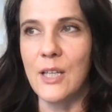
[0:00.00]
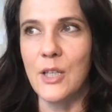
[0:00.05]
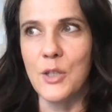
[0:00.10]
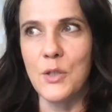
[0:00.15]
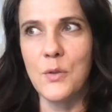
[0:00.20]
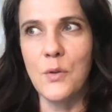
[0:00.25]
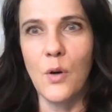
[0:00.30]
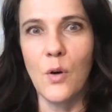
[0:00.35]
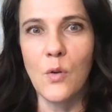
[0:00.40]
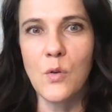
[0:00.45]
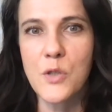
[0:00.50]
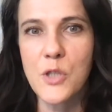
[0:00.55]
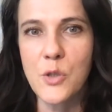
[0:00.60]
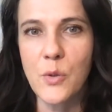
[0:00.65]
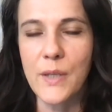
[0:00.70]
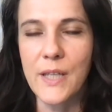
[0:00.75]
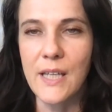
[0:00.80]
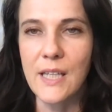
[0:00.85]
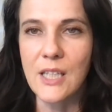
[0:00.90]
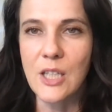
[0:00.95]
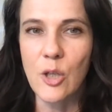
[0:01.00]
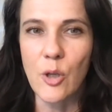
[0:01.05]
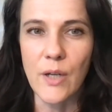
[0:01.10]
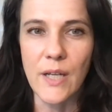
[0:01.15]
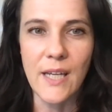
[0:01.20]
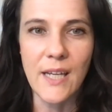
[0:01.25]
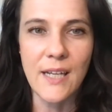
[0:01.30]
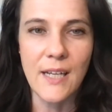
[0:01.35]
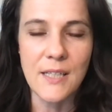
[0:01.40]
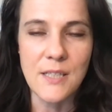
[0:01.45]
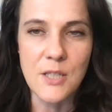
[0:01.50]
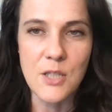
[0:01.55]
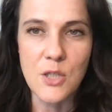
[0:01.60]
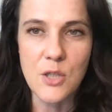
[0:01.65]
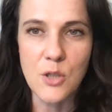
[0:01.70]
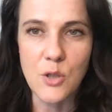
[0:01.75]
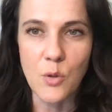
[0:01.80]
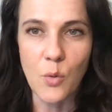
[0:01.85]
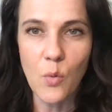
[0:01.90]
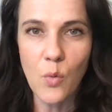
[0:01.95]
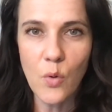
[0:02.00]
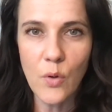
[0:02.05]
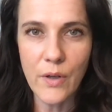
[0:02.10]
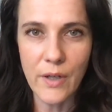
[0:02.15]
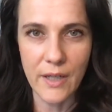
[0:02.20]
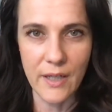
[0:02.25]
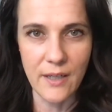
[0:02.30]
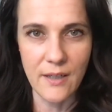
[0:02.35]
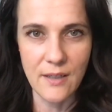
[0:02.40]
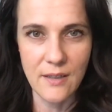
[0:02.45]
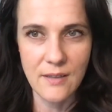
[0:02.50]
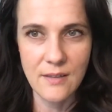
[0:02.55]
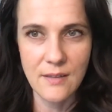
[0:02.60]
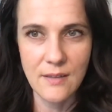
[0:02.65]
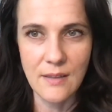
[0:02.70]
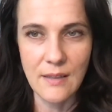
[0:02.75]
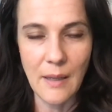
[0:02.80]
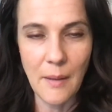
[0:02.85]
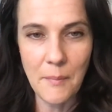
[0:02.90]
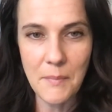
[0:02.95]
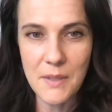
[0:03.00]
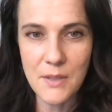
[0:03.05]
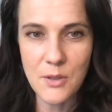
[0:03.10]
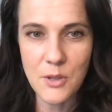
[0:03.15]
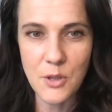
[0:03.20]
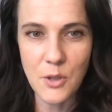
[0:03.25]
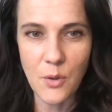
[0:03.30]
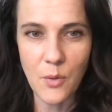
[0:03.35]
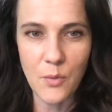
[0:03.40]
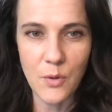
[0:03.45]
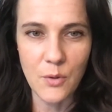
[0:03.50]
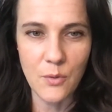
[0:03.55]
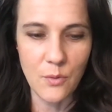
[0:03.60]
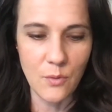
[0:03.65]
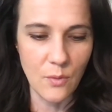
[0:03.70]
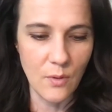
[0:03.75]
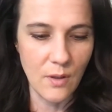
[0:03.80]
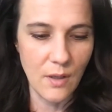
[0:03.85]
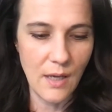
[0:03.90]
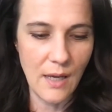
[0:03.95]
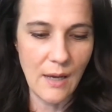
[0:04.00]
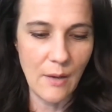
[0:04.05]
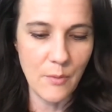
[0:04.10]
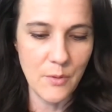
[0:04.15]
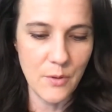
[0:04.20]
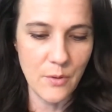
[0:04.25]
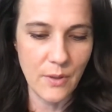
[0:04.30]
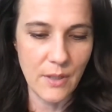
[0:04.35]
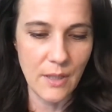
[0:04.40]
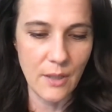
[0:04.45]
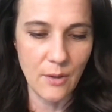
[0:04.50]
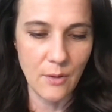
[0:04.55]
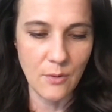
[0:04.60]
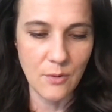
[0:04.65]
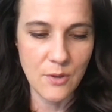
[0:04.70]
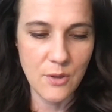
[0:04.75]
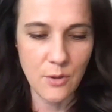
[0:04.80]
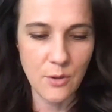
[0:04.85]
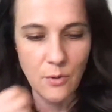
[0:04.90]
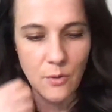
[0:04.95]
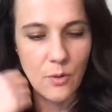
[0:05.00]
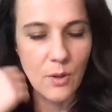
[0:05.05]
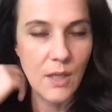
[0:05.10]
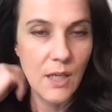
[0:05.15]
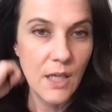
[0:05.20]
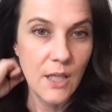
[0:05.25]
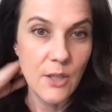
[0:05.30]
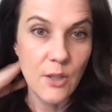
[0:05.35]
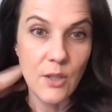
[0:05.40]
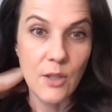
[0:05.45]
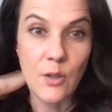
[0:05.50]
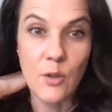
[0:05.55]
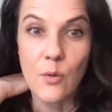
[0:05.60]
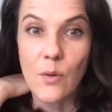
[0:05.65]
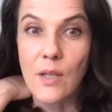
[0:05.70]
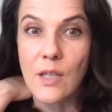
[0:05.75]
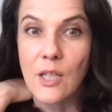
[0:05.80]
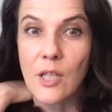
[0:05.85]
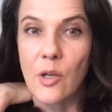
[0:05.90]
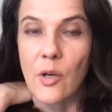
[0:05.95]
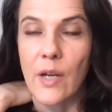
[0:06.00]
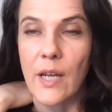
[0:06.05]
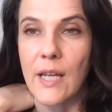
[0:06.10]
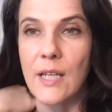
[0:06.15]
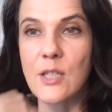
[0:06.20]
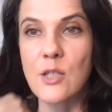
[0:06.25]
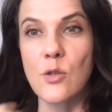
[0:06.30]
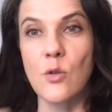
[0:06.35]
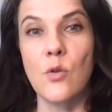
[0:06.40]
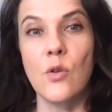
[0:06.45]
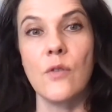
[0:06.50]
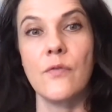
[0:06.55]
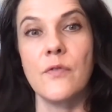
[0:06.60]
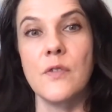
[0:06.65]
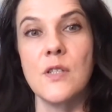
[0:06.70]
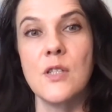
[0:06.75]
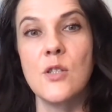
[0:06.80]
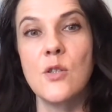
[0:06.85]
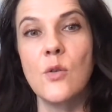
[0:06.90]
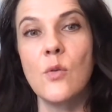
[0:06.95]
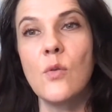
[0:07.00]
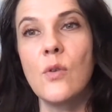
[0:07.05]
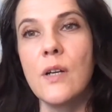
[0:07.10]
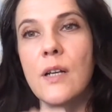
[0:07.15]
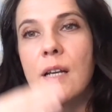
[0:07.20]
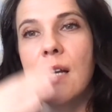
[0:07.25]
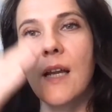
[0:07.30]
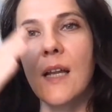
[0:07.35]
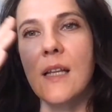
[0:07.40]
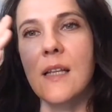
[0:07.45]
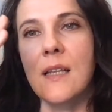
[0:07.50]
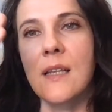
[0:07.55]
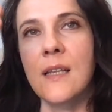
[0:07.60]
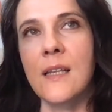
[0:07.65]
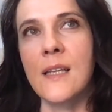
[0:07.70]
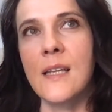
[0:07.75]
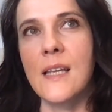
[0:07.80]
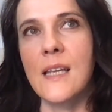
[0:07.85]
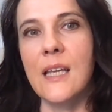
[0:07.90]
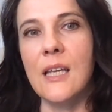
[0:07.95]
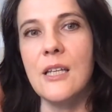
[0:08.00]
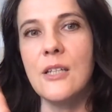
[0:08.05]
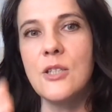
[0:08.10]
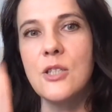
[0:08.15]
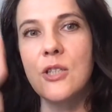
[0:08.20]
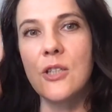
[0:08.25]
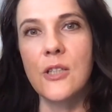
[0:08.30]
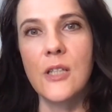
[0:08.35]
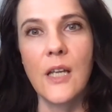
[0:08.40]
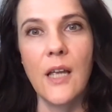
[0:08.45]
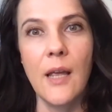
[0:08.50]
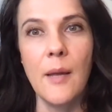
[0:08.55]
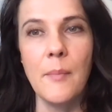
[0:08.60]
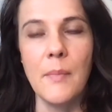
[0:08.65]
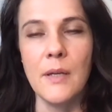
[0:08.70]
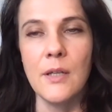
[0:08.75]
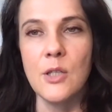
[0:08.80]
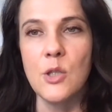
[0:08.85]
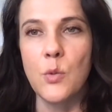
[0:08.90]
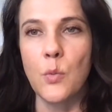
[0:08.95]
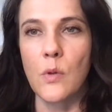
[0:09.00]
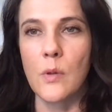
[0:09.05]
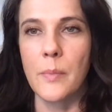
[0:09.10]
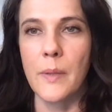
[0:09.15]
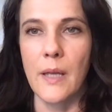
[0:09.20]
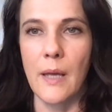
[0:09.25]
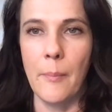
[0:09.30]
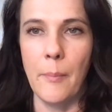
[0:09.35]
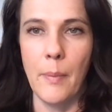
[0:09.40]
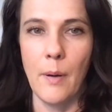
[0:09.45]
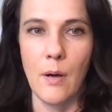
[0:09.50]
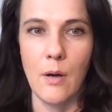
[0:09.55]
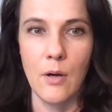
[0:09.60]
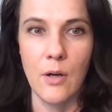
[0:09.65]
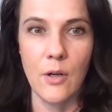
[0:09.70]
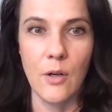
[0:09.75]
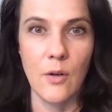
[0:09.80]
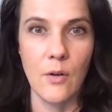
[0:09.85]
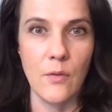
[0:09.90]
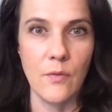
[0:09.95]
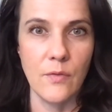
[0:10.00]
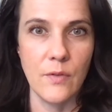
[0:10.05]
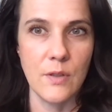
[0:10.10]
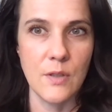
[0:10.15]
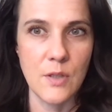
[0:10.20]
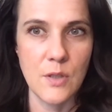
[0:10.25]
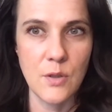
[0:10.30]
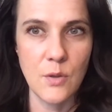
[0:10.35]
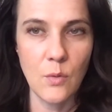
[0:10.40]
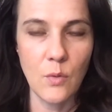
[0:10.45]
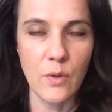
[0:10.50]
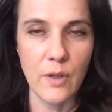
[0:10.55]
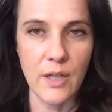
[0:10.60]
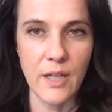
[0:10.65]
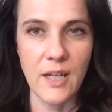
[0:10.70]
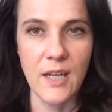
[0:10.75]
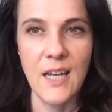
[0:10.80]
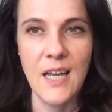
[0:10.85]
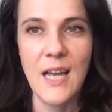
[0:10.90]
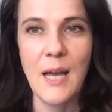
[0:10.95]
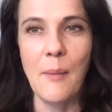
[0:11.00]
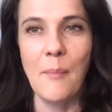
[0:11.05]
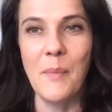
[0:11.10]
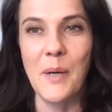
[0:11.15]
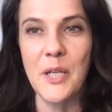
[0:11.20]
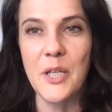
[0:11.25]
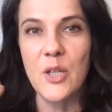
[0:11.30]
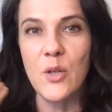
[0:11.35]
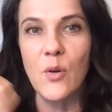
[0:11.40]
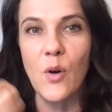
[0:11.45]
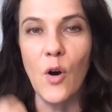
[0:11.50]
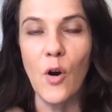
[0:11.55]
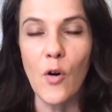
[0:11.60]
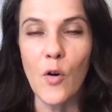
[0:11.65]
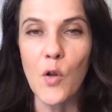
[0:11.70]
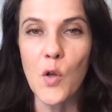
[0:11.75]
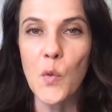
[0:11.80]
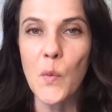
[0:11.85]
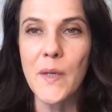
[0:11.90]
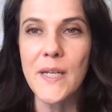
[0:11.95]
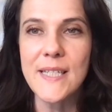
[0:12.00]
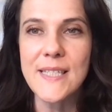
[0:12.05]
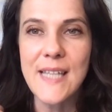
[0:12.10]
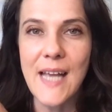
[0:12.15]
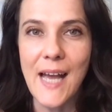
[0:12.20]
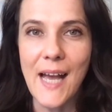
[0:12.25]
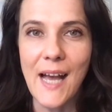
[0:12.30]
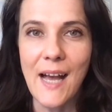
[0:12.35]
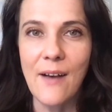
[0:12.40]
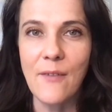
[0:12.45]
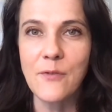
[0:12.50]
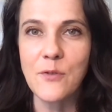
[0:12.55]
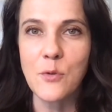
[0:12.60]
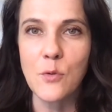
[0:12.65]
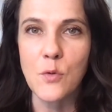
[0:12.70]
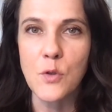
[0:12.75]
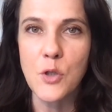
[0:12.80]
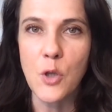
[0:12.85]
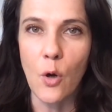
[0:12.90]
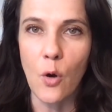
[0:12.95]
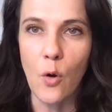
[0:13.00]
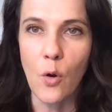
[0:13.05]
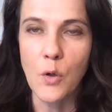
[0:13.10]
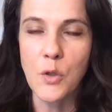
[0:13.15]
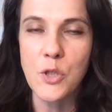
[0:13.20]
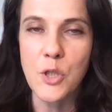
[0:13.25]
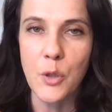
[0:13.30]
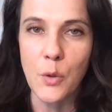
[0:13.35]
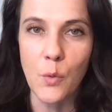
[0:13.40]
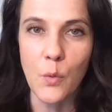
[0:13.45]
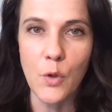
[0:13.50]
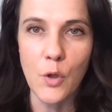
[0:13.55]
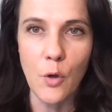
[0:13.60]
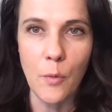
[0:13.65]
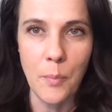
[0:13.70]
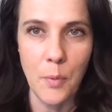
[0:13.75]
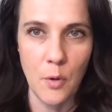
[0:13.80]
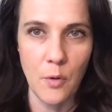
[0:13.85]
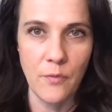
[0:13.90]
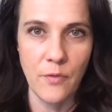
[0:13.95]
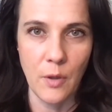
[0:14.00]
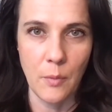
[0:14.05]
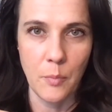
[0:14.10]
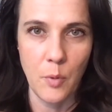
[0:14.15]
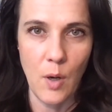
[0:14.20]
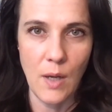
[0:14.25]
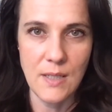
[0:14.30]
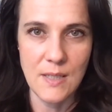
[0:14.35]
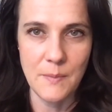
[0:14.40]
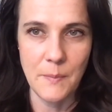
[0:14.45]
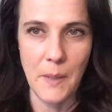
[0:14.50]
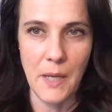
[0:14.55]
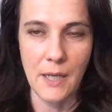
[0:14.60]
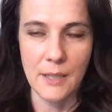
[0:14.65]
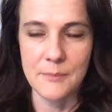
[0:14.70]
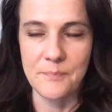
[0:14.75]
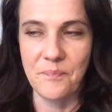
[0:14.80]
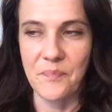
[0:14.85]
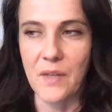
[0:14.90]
You also can create a story. Let me show you how you can also, you can create sort of a story, and each image will be a part of the story, but you always have to talk to your perfect prospect.